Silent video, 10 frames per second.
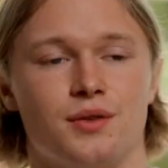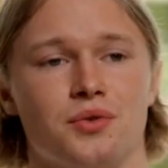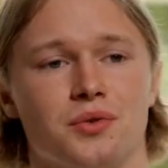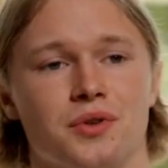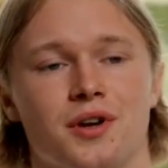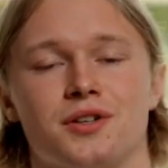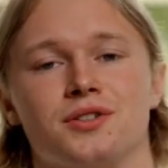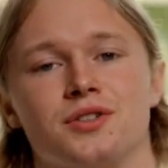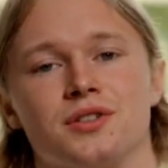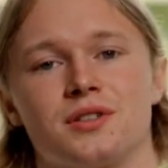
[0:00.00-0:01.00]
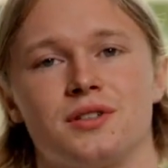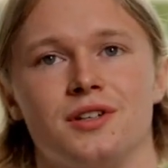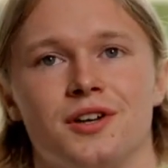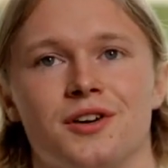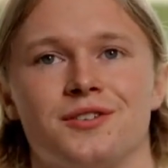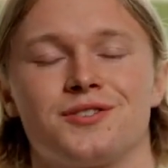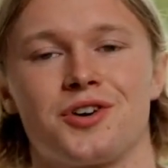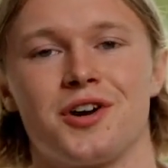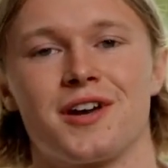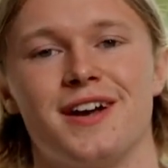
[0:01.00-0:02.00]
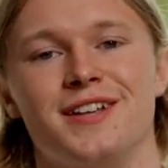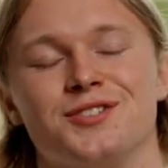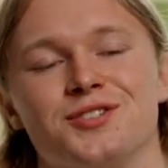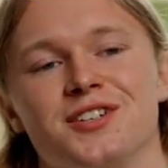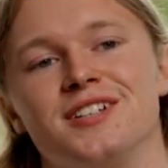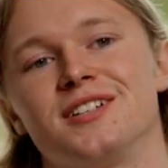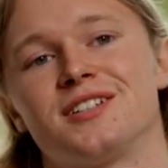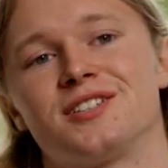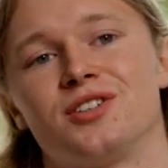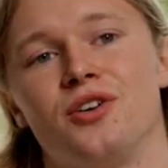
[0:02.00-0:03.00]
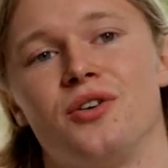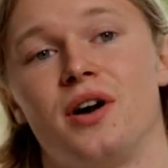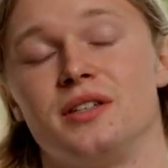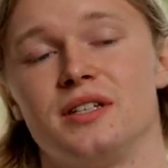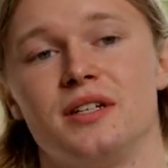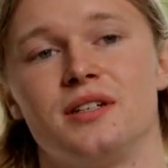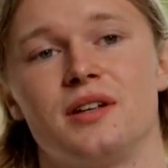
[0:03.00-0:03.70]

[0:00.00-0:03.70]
thought that I should just, you know, try enter it. So I did.